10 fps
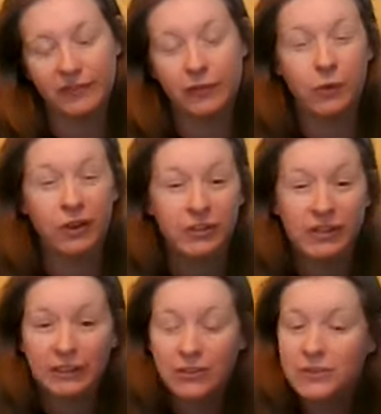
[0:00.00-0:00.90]
If you want, you
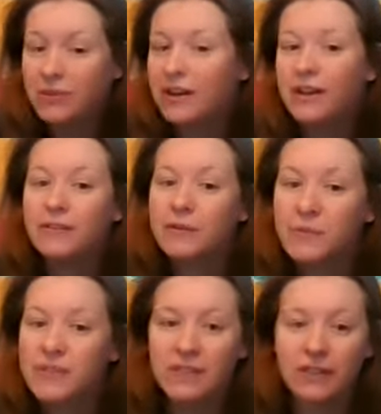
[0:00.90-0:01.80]
can also think of a
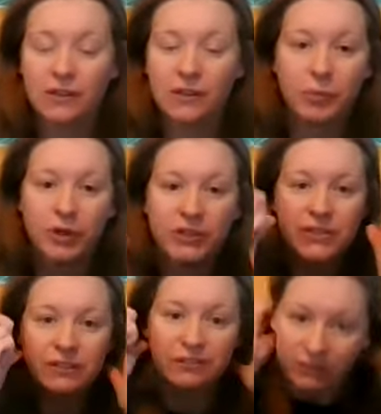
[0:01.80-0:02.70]
particular
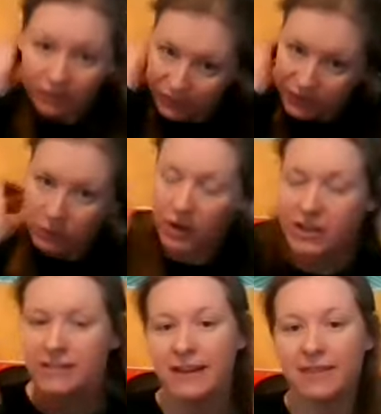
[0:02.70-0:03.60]
person you want
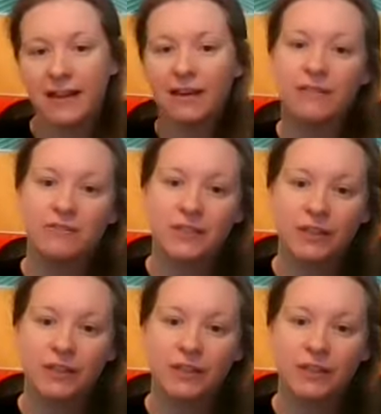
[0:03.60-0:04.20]
to send that love